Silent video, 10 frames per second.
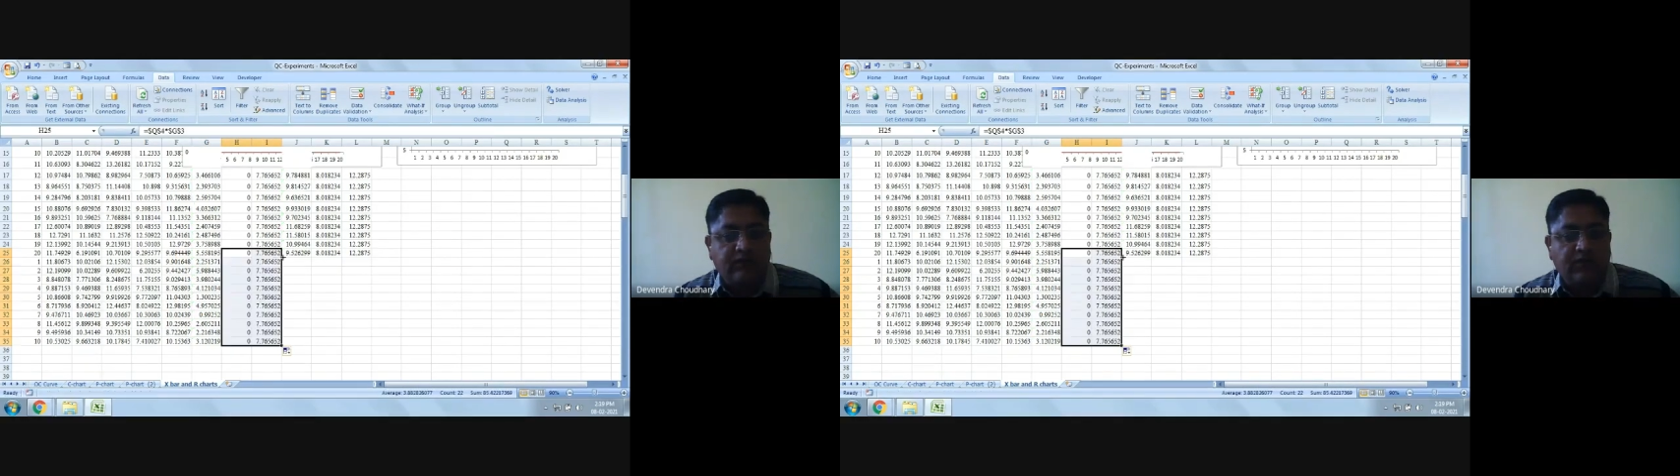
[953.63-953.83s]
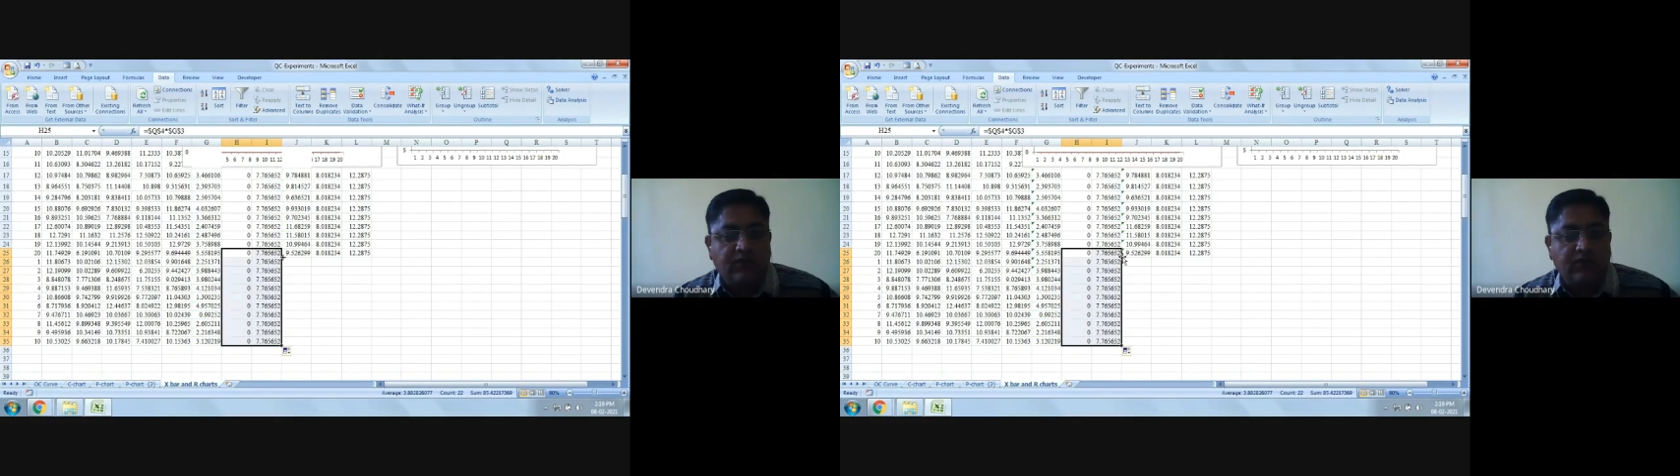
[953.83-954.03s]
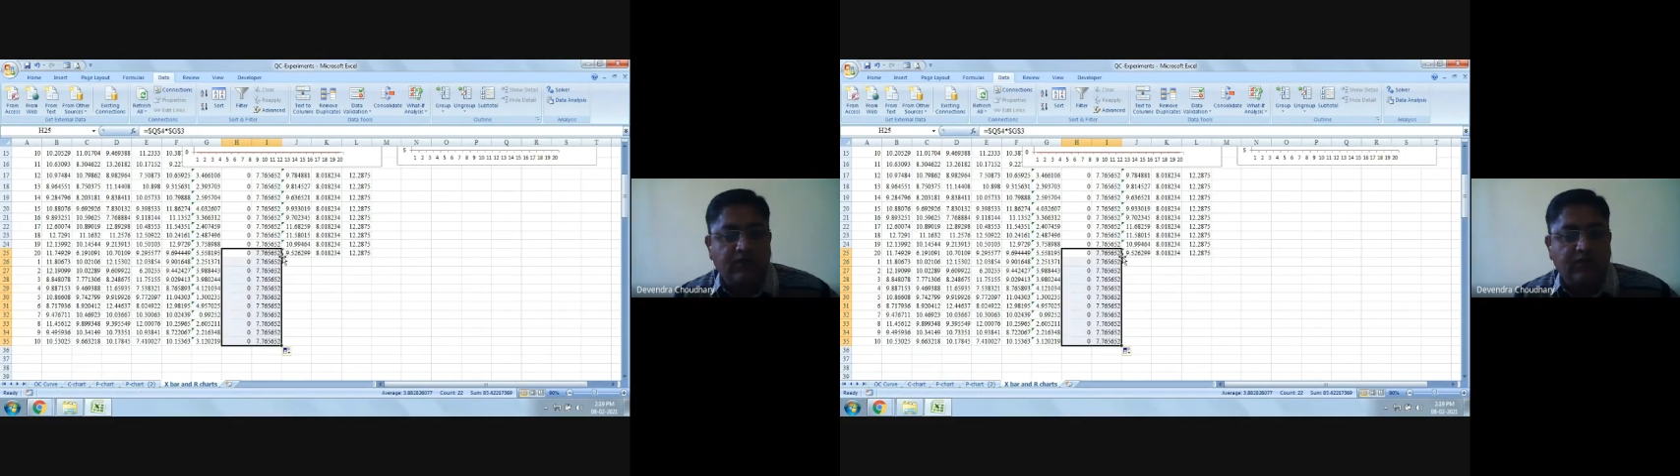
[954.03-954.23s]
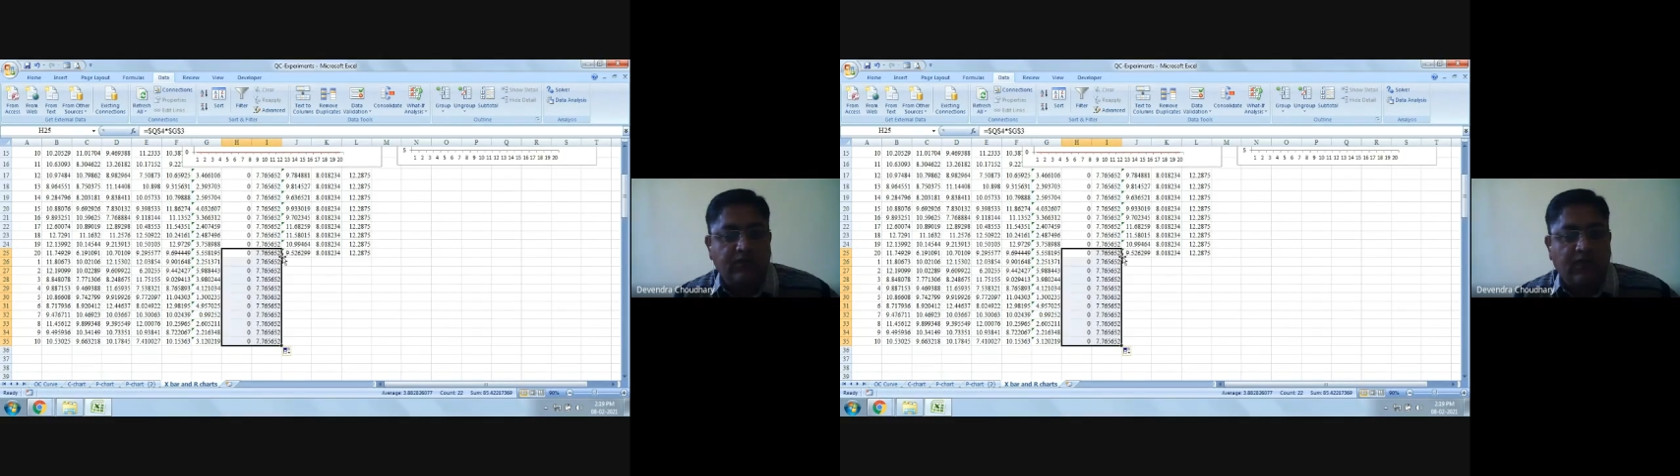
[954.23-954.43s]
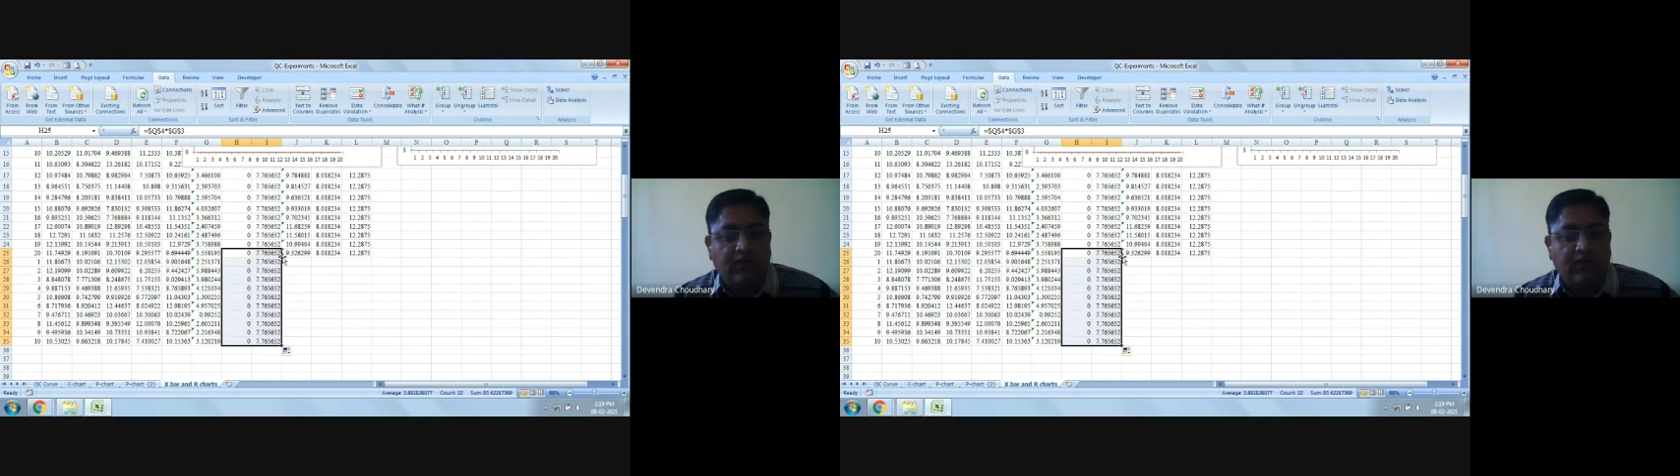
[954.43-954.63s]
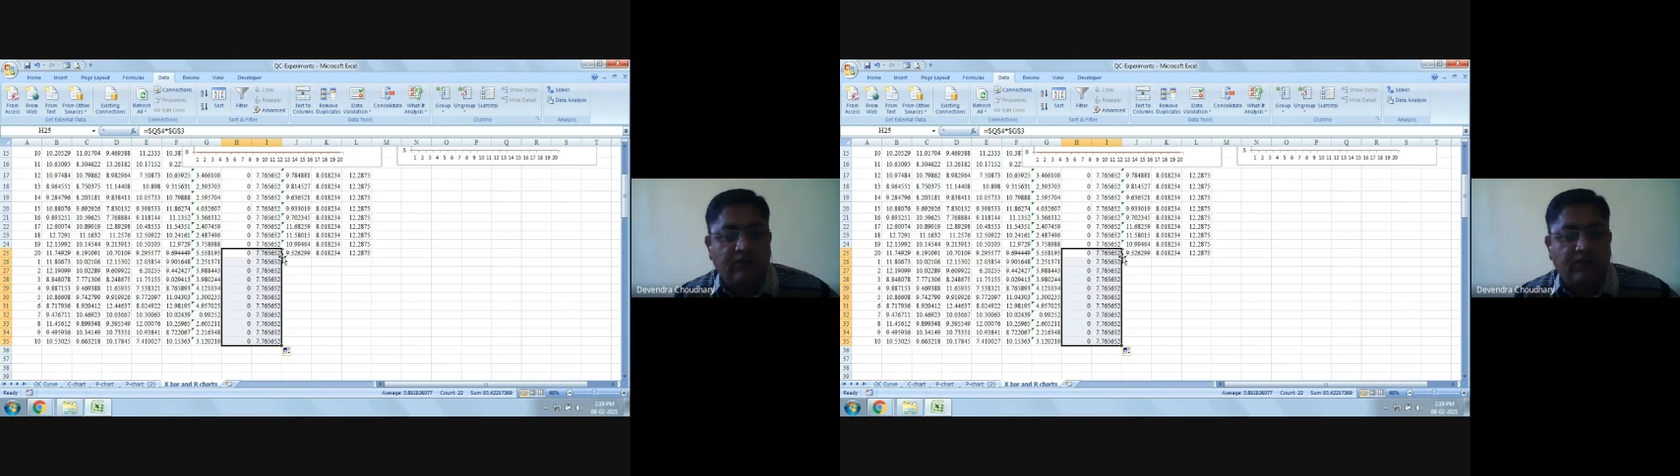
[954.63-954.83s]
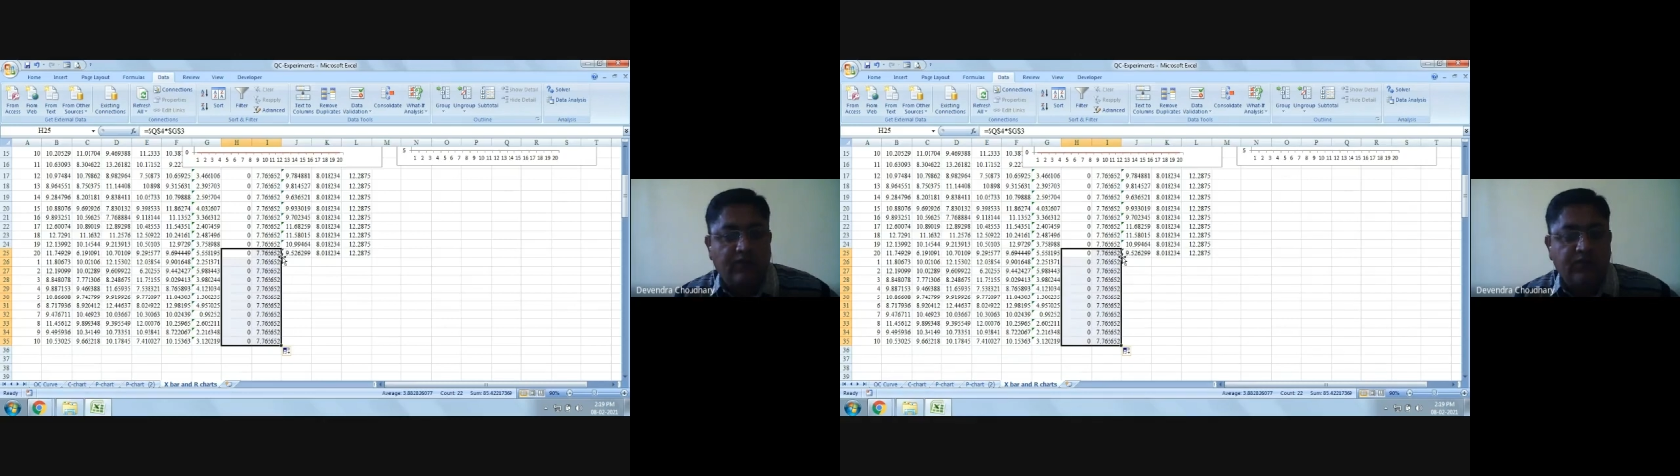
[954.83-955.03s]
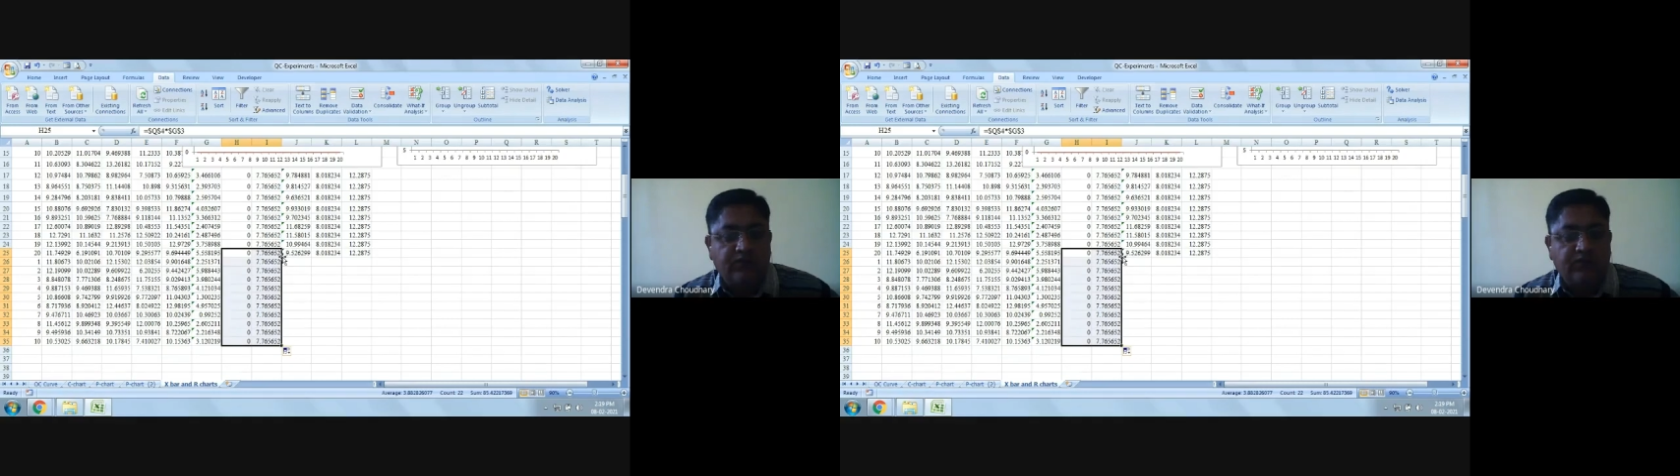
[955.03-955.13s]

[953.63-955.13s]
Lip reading: I am using,